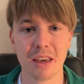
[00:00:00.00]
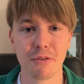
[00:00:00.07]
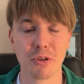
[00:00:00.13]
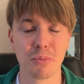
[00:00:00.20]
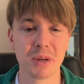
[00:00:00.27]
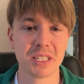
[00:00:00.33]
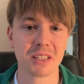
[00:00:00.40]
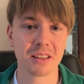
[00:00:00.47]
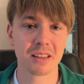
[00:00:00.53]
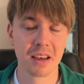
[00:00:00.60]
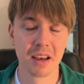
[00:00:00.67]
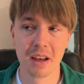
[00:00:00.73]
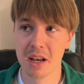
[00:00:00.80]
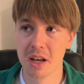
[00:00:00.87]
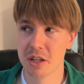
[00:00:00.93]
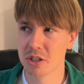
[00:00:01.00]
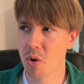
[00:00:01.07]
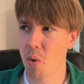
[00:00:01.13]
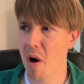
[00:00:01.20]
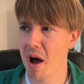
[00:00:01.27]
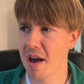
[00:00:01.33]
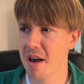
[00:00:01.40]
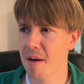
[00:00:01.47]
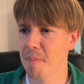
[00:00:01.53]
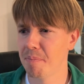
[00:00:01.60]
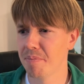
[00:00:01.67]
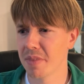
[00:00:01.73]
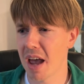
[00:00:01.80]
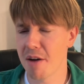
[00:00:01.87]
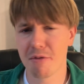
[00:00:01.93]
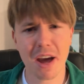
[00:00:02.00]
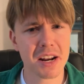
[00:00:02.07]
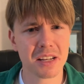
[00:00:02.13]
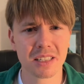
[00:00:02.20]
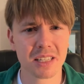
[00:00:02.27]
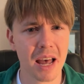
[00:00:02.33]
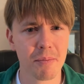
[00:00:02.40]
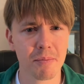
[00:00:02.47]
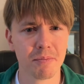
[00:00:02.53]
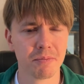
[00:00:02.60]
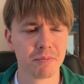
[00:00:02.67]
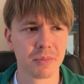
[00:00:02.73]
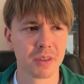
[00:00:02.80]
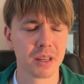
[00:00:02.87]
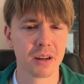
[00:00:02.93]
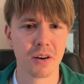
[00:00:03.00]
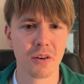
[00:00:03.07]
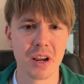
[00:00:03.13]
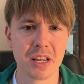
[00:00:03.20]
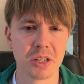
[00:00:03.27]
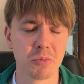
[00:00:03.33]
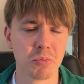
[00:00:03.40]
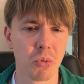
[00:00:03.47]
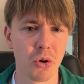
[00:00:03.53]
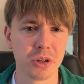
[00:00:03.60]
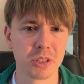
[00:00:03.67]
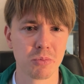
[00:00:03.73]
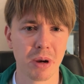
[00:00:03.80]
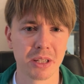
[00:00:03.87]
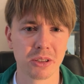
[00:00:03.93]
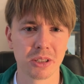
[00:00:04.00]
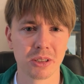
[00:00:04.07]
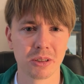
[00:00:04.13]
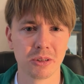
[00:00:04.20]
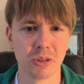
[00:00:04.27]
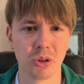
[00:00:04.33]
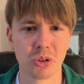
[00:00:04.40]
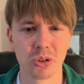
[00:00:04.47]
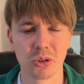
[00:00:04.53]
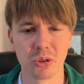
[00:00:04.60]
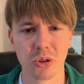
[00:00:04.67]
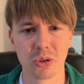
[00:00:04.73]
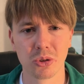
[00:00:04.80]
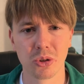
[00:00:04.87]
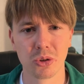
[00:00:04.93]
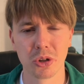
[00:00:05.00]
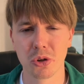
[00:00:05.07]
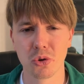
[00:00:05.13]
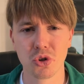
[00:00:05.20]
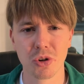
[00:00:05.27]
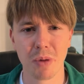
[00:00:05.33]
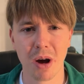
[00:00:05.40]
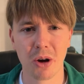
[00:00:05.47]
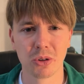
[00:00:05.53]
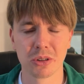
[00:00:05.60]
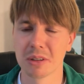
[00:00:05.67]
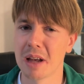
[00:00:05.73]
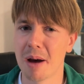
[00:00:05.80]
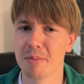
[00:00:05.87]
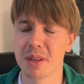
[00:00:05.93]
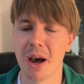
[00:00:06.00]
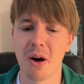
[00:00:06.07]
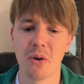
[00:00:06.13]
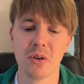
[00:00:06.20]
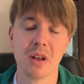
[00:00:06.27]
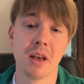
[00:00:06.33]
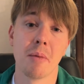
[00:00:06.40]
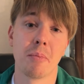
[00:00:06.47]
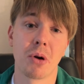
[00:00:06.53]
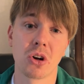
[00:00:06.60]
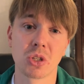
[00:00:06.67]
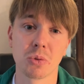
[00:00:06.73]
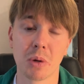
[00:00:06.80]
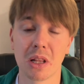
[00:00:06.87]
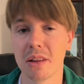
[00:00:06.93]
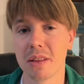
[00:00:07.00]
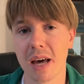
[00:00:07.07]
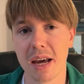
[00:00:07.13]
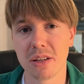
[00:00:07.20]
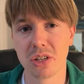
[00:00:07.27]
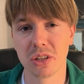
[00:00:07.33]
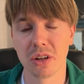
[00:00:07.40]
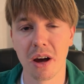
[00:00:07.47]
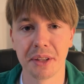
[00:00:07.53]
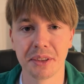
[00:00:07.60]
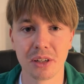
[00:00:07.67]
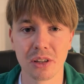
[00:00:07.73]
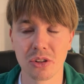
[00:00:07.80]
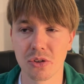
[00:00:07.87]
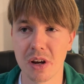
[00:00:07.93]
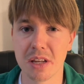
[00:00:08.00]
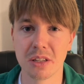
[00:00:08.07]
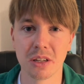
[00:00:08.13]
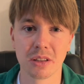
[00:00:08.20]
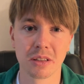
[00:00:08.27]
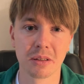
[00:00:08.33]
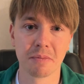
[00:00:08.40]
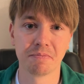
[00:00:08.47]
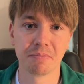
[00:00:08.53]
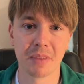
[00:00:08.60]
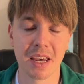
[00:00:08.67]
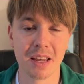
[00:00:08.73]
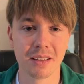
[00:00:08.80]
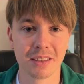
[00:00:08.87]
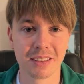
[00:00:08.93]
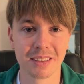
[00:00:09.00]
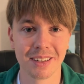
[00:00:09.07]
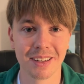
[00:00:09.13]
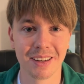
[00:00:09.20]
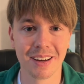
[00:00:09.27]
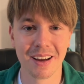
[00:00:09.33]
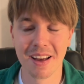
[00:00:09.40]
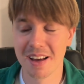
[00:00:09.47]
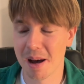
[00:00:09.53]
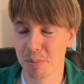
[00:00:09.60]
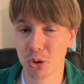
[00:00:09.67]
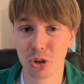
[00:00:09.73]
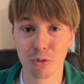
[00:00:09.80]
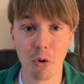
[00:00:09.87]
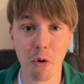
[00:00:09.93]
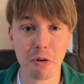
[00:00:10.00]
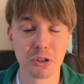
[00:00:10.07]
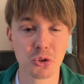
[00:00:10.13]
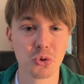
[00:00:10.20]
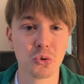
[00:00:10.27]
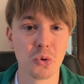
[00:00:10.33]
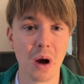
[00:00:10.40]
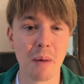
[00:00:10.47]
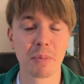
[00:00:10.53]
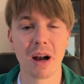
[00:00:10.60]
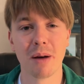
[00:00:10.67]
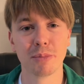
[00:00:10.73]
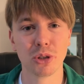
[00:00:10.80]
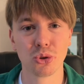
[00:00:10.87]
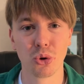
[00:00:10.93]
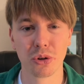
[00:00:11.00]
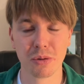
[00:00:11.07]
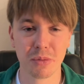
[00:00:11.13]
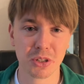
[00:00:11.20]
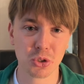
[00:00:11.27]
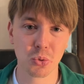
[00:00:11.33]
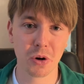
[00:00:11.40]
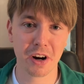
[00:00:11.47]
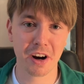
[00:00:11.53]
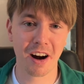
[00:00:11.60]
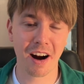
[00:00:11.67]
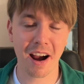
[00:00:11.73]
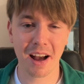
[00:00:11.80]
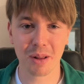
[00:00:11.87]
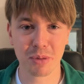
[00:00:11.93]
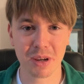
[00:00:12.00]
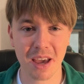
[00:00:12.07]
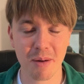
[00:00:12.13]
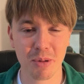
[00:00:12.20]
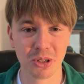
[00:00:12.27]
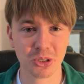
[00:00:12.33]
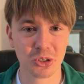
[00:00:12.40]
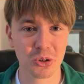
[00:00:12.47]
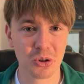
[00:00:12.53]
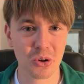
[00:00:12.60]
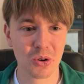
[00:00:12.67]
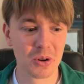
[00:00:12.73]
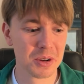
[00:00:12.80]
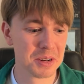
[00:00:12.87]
you missed it. So I've added some rating points, but not a huge amount. I'm now approximately 1900 rated, and I'm looking forward to upcoming tournaments where I'll be able to